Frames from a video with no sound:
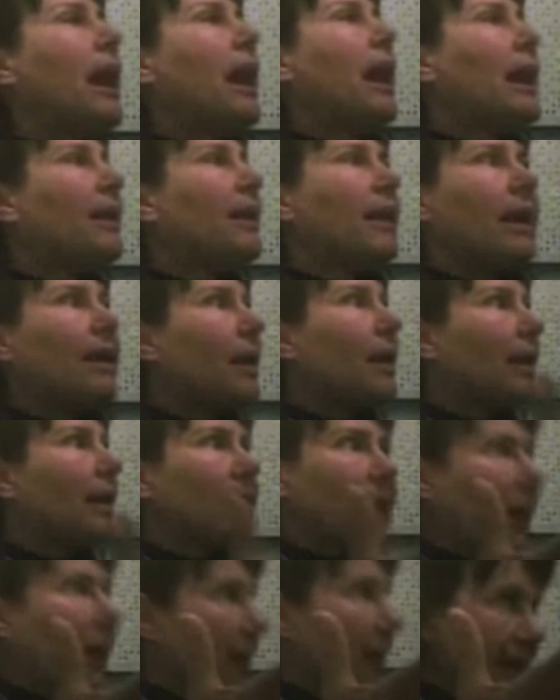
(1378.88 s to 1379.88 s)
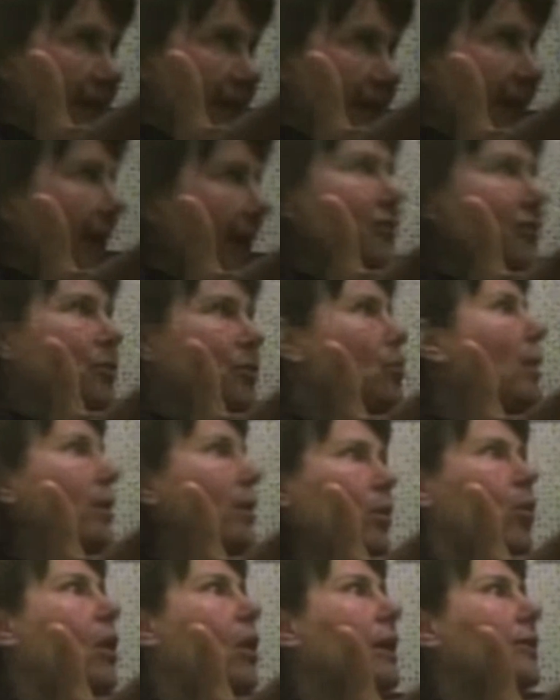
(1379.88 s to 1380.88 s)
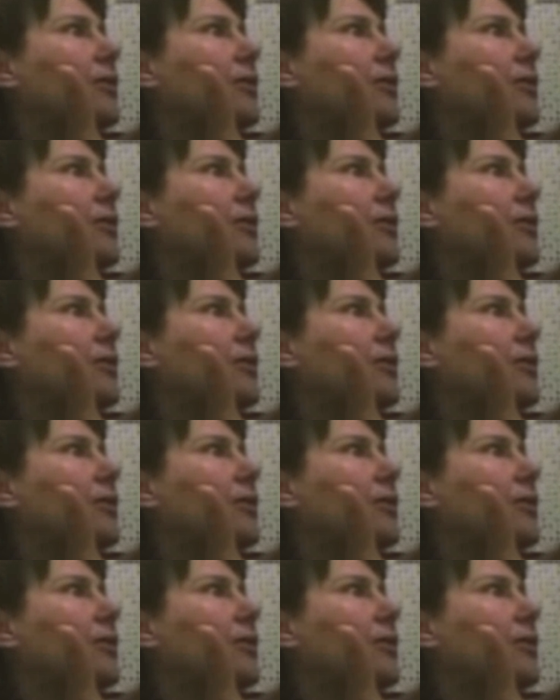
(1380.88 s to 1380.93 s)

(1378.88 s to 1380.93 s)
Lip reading: And I think that's what it was.